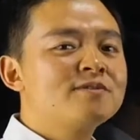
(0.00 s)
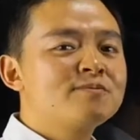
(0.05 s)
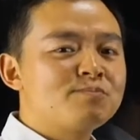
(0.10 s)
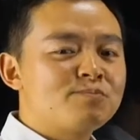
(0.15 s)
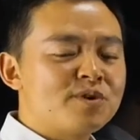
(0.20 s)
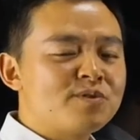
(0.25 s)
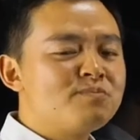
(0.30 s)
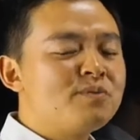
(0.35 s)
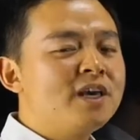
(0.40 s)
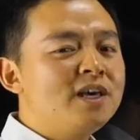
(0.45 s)

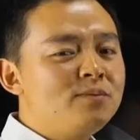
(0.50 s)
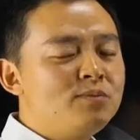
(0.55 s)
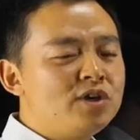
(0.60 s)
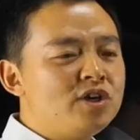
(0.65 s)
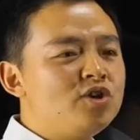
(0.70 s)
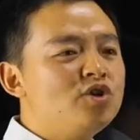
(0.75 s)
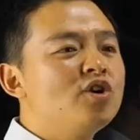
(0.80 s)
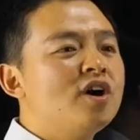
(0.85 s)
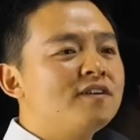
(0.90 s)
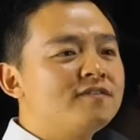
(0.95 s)
but maybe
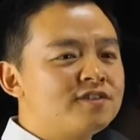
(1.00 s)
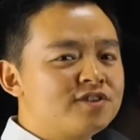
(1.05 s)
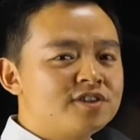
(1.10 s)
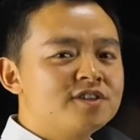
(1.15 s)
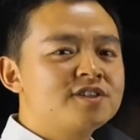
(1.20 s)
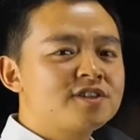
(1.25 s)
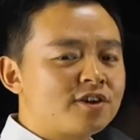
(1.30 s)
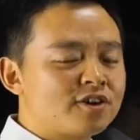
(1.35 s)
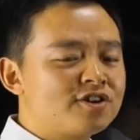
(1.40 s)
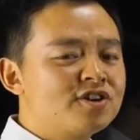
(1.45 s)
you have
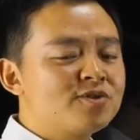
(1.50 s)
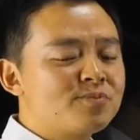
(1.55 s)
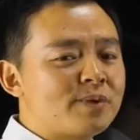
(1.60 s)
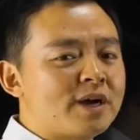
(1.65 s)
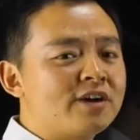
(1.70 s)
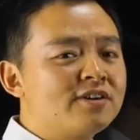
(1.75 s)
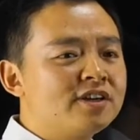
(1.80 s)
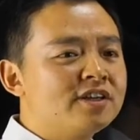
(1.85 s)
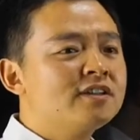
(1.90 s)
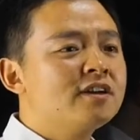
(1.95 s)
just heard
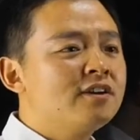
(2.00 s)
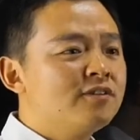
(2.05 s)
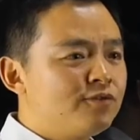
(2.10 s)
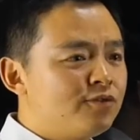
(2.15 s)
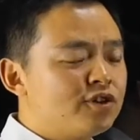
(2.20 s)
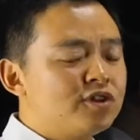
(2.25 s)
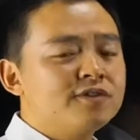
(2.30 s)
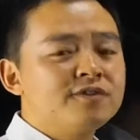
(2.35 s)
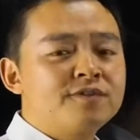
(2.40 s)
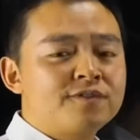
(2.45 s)
about it
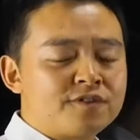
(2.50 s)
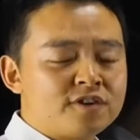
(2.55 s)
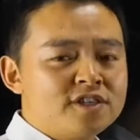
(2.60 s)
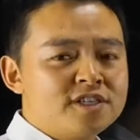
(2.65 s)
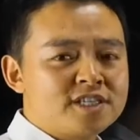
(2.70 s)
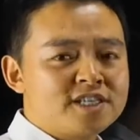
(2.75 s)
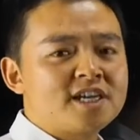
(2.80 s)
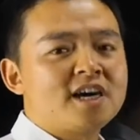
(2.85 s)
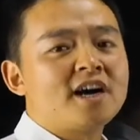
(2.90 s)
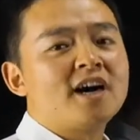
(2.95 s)
for the
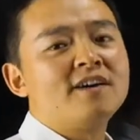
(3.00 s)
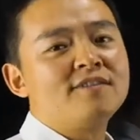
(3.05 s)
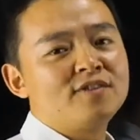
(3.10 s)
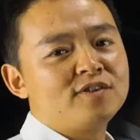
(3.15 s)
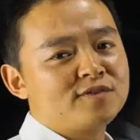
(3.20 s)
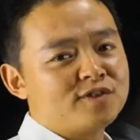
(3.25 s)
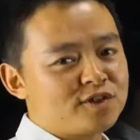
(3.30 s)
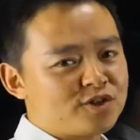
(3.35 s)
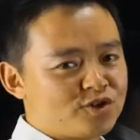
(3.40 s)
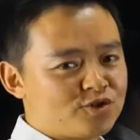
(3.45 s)
first half
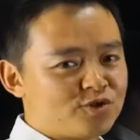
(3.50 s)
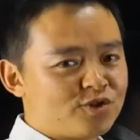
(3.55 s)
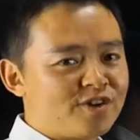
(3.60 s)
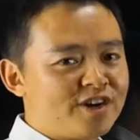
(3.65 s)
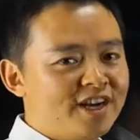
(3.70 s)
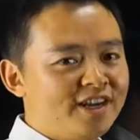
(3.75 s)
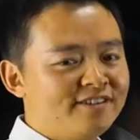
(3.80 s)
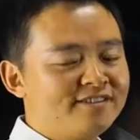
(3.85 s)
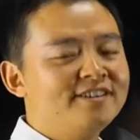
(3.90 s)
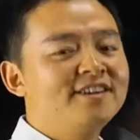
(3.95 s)
of the
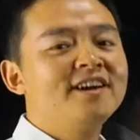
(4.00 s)
story.